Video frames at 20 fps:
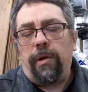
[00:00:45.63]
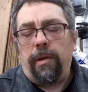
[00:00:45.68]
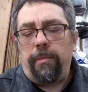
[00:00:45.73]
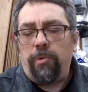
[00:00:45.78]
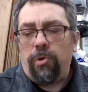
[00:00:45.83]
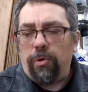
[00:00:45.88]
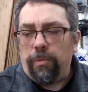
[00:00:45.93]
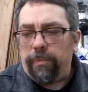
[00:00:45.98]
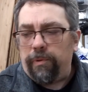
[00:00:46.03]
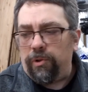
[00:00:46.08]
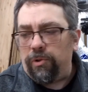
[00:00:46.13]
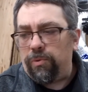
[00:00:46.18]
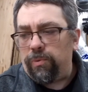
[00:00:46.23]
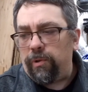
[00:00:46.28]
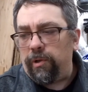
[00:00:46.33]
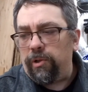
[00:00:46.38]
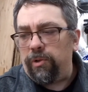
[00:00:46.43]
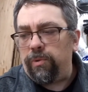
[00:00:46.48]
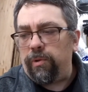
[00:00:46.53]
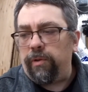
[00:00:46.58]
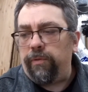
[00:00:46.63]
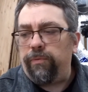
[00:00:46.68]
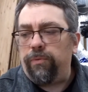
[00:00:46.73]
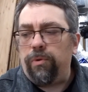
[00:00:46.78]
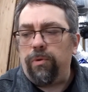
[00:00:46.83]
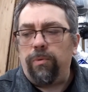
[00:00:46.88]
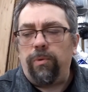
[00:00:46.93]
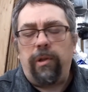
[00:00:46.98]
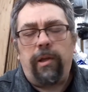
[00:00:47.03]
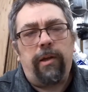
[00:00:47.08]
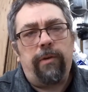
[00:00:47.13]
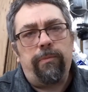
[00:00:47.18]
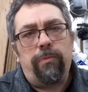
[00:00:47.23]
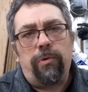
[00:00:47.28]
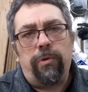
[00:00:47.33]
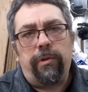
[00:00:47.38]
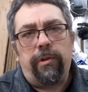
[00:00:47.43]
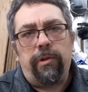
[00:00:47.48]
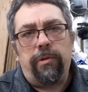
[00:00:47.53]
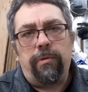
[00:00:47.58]
I'm hoping 2024 will have
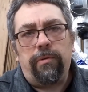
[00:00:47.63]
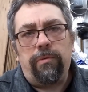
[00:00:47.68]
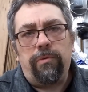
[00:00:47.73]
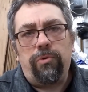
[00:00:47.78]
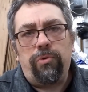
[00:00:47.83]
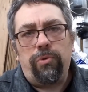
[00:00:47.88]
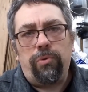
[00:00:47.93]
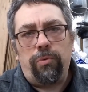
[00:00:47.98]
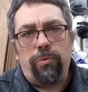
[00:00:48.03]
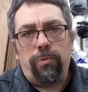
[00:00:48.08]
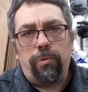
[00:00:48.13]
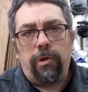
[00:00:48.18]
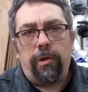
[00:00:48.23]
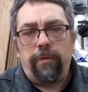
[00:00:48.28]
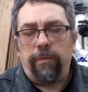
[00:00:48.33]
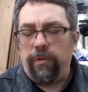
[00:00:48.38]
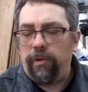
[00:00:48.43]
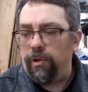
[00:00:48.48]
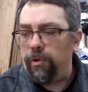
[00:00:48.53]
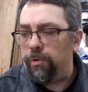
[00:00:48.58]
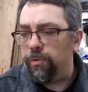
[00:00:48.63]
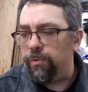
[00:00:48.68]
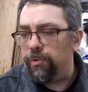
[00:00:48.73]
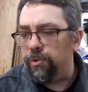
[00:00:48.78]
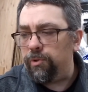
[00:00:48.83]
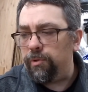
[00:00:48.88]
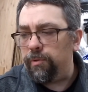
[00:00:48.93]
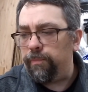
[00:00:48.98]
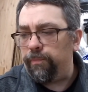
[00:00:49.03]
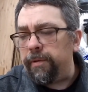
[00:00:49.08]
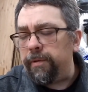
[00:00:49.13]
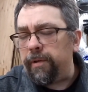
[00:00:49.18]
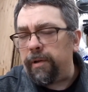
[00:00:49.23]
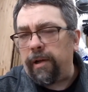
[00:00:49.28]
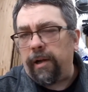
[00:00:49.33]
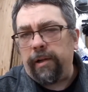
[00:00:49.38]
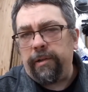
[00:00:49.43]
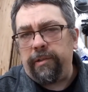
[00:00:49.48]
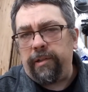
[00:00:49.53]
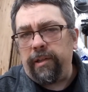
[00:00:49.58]
more than 2 videos.
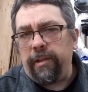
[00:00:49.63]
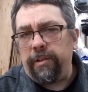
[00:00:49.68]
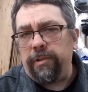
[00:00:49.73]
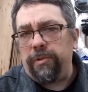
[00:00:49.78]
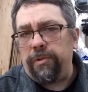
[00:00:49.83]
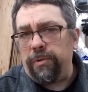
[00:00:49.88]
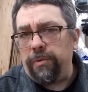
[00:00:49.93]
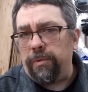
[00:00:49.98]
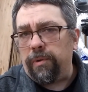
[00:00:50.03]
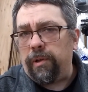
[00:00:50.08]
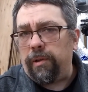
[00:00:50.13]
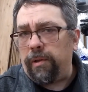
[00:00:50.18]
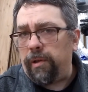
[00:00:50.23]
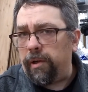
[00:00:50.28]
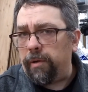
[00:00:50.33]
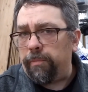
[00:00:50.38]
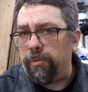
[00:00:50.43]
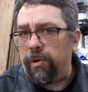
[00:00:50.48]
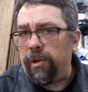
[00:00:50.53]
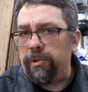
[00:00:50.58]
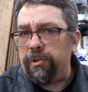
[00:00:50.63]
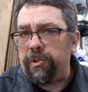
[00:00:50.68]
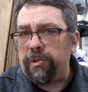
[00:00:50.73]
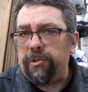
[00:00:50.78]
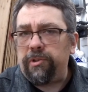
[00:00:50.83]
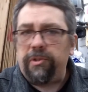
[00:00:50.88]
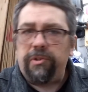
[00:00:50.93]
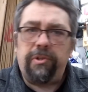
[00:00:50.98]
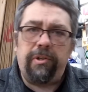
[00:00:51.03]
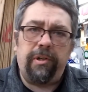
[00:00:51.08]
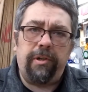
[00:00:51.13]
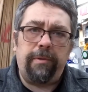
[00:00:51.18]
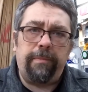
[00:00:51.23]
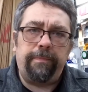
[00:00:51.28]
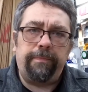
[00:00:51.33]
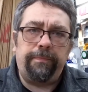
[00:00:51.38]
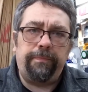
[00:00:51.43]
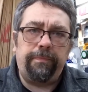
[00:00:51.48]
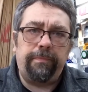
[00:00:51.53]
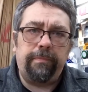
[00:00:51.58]
I did do a lot of projects this year,
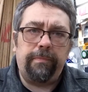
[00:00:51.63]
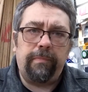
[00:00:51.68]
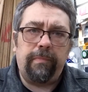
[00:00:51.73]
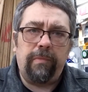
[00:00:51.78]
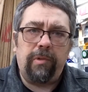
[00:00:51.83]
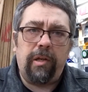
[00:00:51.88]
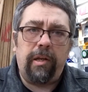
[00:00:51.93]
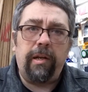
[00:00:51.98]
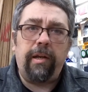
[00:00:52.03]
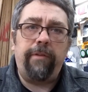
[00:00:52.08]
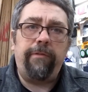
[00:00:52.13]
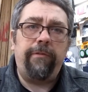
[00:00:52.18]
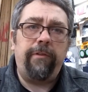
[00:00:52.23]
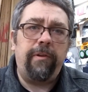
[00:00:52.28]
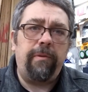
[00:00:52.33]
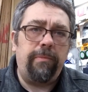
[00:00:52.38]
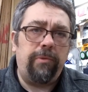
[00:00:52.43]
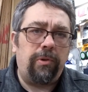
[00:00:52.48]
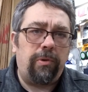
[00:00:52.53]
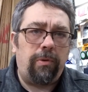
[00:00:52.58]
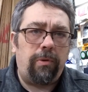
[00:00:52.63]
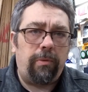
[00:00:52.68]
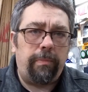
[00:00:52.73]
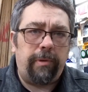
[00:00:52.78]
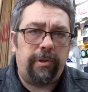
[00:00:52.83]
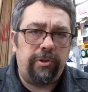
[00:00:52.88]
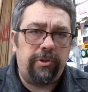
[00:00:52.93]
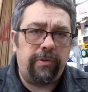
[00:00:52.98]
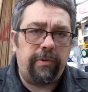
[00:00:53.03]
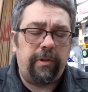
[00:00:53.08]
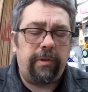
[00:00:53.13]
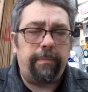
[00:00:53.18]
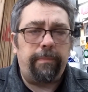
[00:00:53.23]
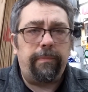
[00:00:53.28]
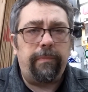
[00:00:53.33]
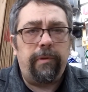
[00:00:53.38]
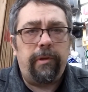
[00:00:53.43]
and I filmed a whole bunch of them,